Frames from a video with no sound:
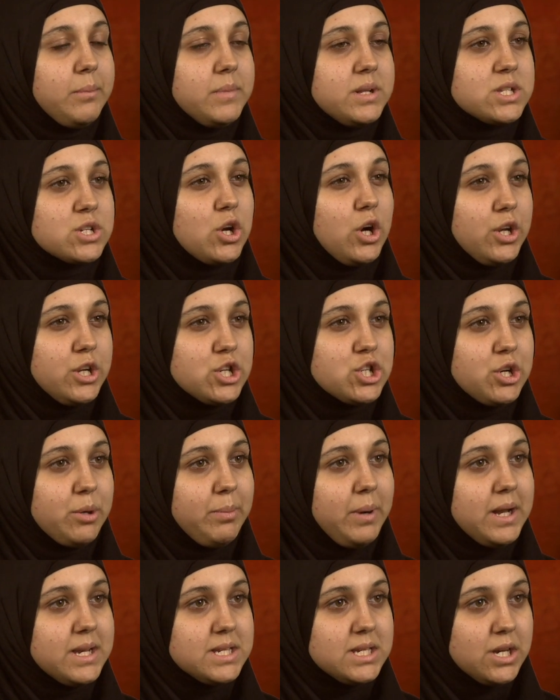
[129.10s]
it's called a
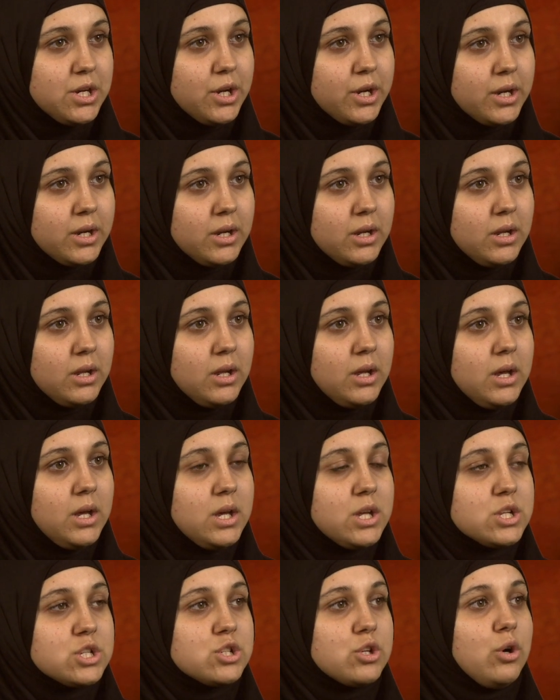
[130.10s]
Shabbat dinner.
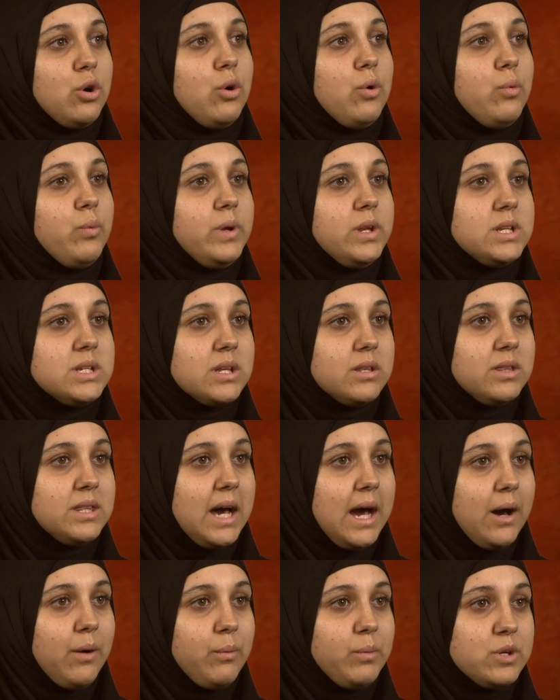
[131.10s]
So we did
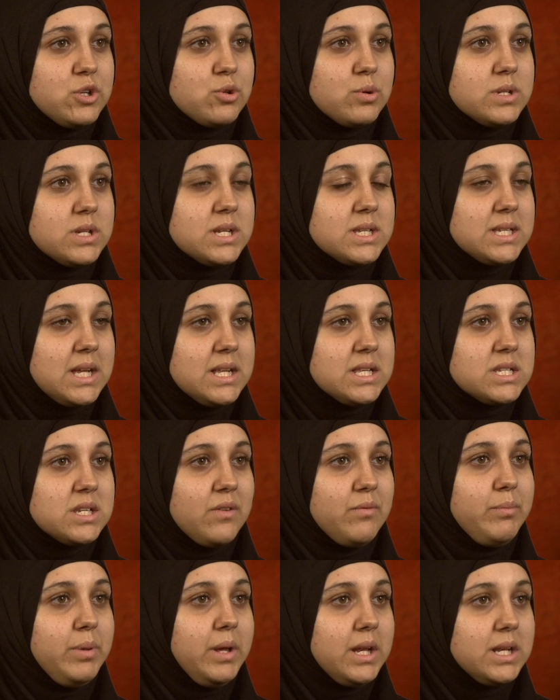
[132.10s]
that, which was a sense
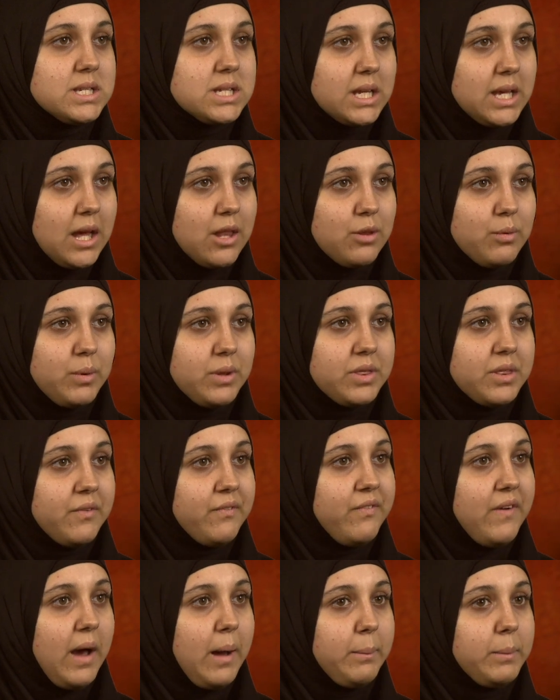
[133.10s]
of being together with the
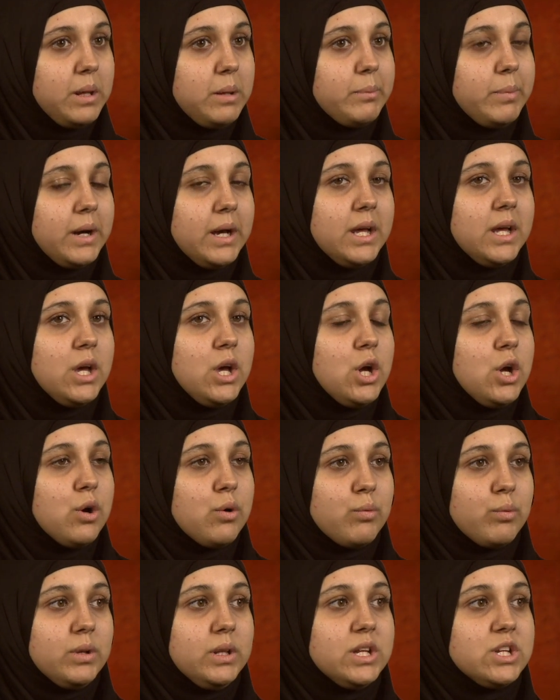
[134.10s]
family. But
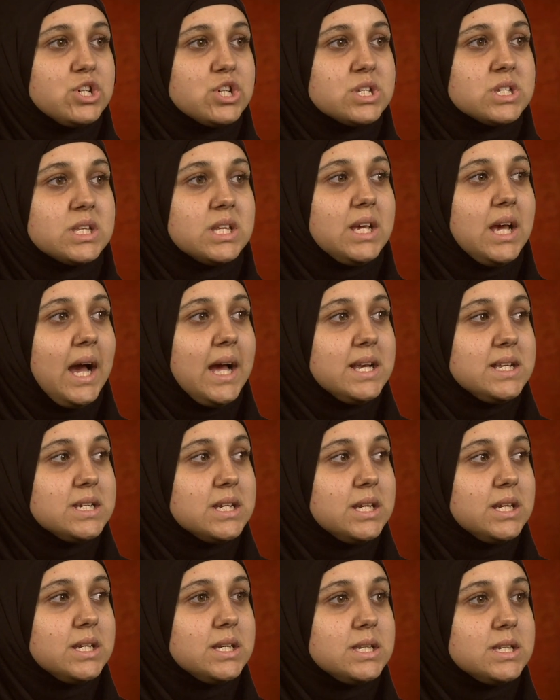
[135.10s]
religiously, I
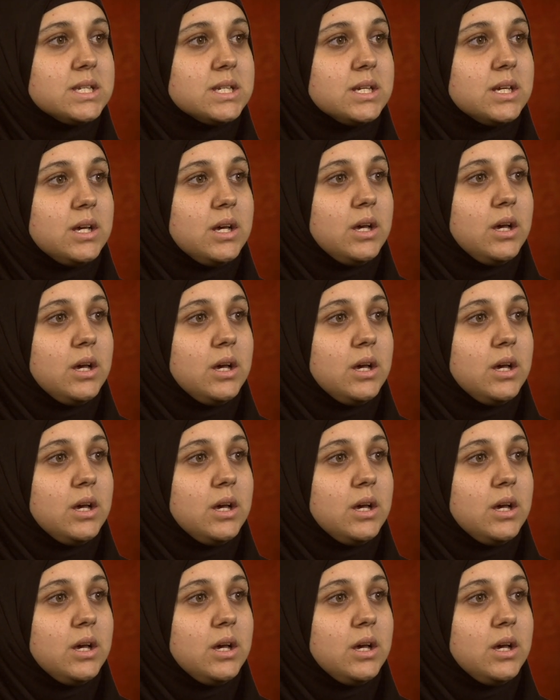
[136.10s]
didn't